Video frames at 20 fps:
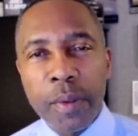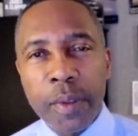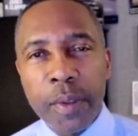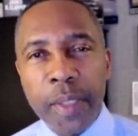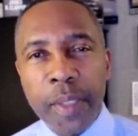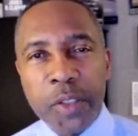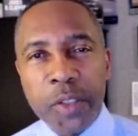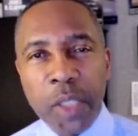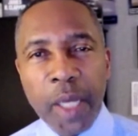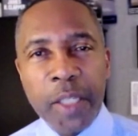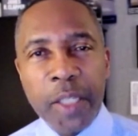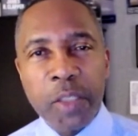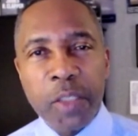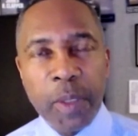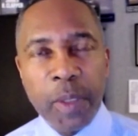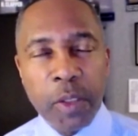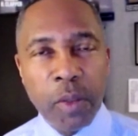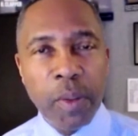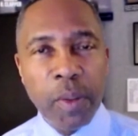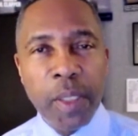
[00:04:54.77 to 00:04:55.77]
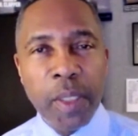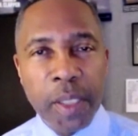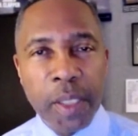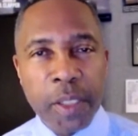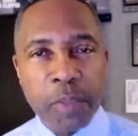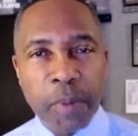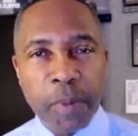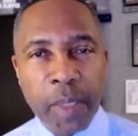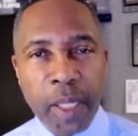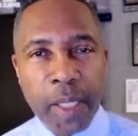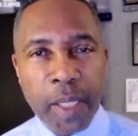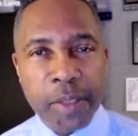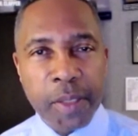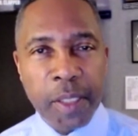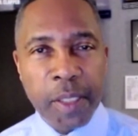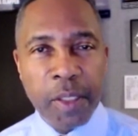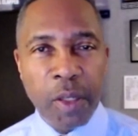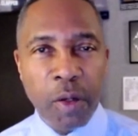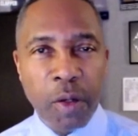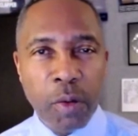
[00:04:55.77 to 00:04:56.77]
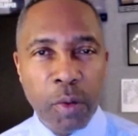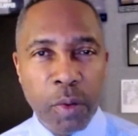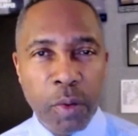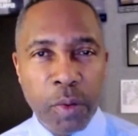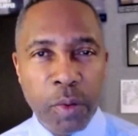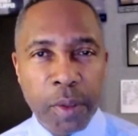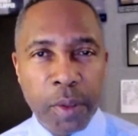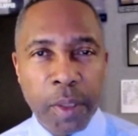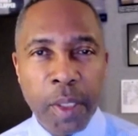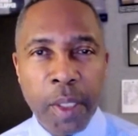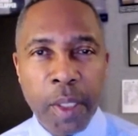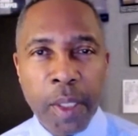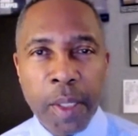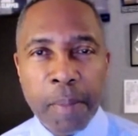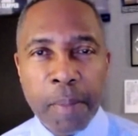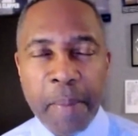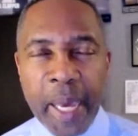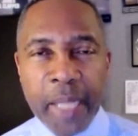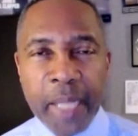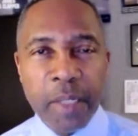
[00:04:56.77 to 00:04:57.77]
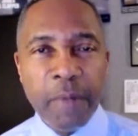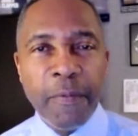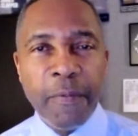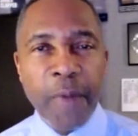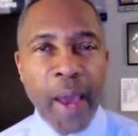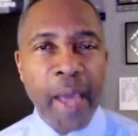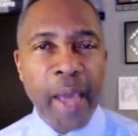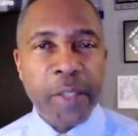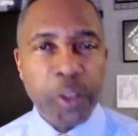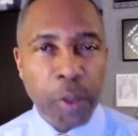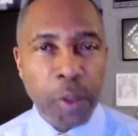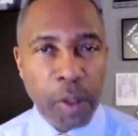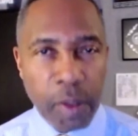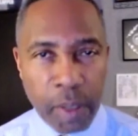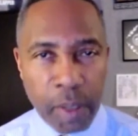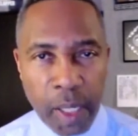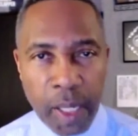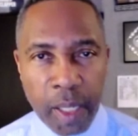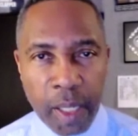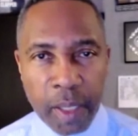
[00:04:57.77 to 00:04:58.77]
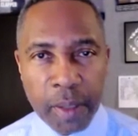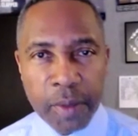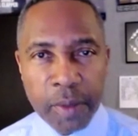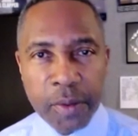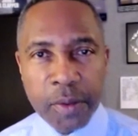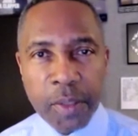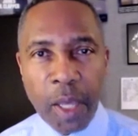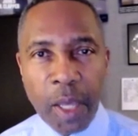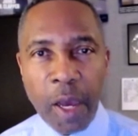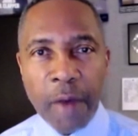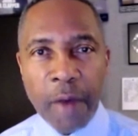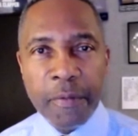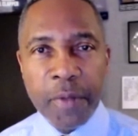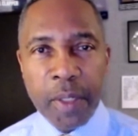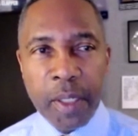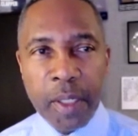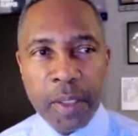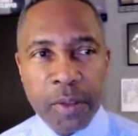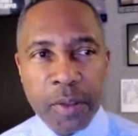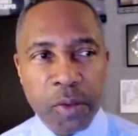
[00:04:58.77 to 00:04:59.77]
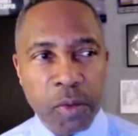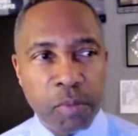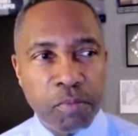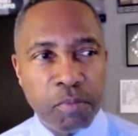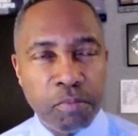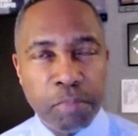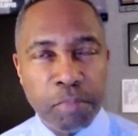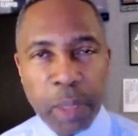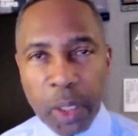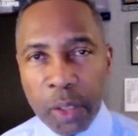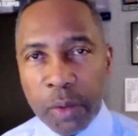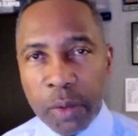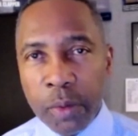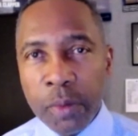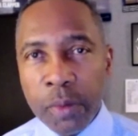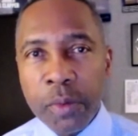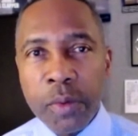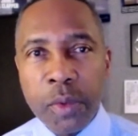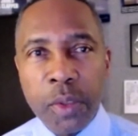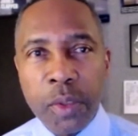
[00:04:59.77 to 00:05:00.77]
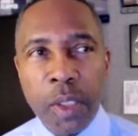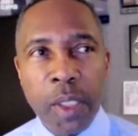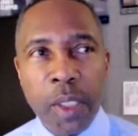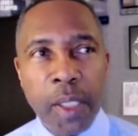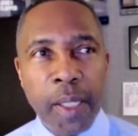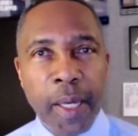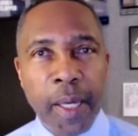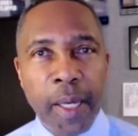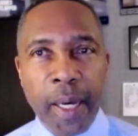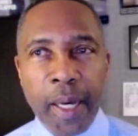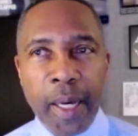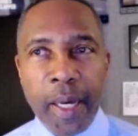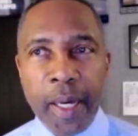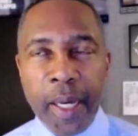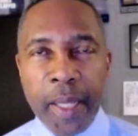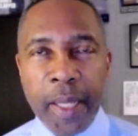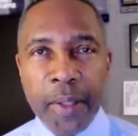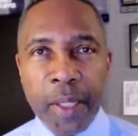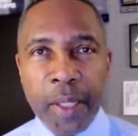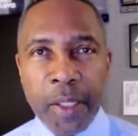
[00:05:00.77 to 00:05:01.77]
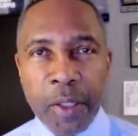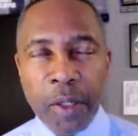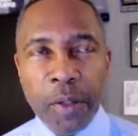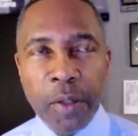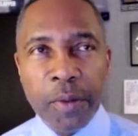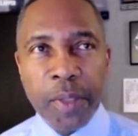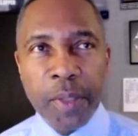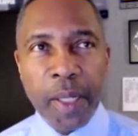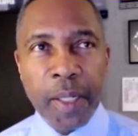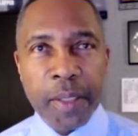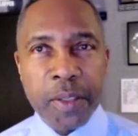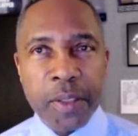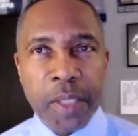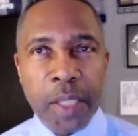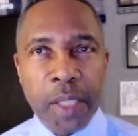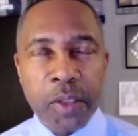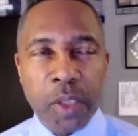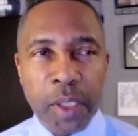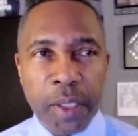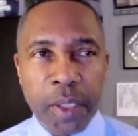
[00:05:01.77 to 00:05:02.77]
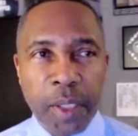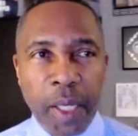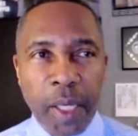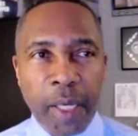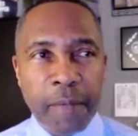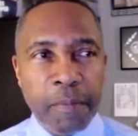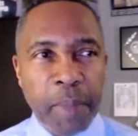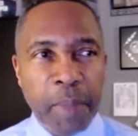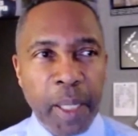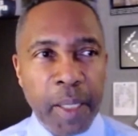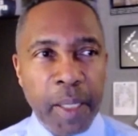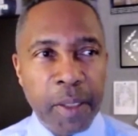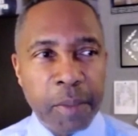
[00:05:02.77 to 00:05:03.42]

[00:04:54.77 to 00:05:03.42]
that China's been doing this because they know who the manufacturer is of these balloons, and they know that essentially they've been